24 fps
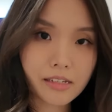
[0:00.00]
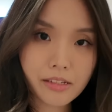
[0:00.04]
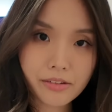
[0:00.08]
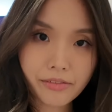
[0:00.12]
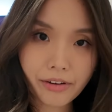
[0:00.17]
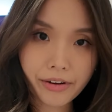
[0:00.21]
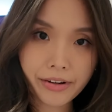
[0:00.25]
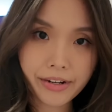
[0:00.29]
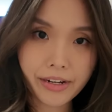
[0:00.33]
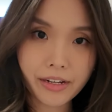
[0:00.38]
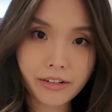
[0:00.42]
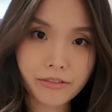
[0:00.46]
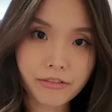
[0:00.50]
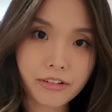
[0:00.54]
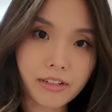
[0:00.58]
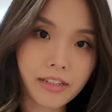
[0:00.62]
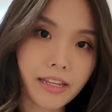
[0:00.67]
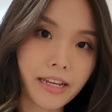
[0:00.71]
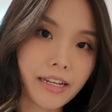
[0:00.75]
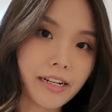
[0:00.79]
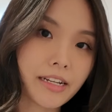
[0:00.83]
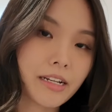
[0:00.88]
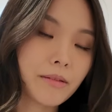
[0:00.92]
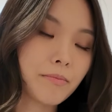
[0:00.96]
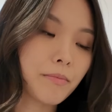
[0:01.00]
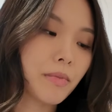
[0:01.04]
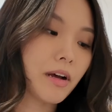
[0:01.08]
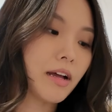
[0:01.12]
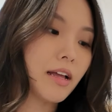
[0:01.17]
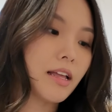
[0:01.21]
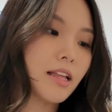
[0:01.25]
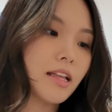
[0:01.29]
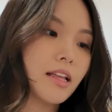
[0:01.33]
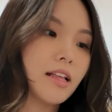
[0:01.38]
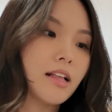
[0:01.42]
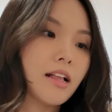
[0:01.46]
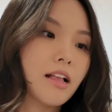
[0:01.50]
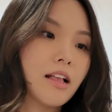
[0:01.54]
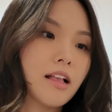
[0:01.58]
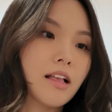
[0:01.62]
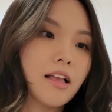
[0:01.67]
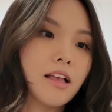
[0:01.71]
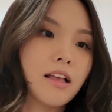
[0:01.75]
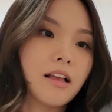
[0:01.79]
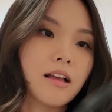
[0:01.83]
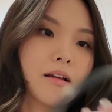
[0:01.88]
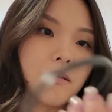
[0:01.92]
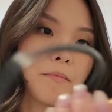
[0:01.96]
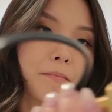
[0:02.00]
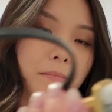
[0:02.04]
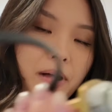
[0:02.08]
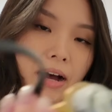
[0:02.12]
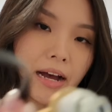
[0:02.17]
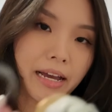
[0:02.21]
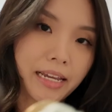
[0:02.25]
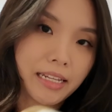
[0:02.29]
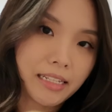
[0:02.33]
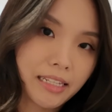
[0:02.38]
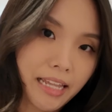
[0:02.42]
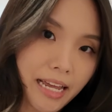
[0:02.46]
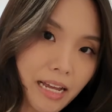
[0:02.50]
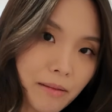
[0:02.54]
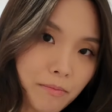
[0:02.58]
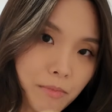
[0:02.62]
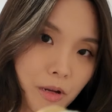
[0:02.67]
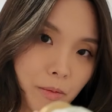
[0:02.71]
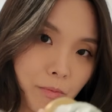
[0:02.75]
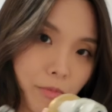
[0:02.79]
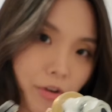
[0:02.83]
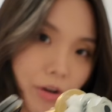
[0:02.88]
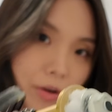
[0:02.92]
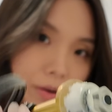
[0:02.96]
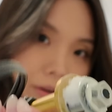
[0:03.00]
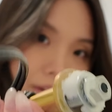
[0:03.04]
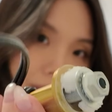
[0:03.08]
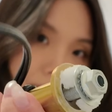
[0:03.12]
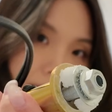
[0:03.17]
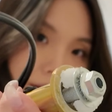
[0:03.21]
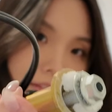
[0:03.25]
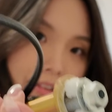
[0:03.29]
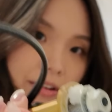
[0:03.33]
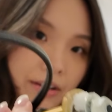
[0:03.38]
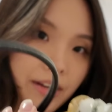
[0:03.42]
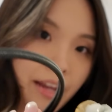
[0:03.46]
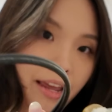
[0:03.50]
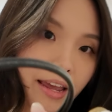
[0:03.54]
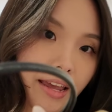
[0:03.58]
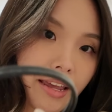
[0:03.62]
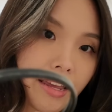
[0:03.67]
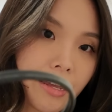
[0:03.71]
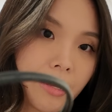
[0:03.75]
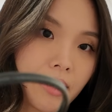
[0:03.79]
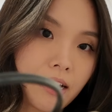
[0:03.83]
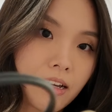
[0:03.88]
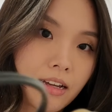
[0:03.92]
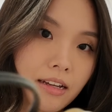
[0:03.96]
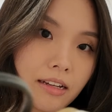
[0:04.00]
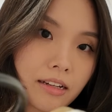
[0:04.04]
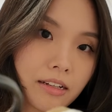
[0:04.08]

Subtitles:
is very unrelated, but my lamp broke the other day.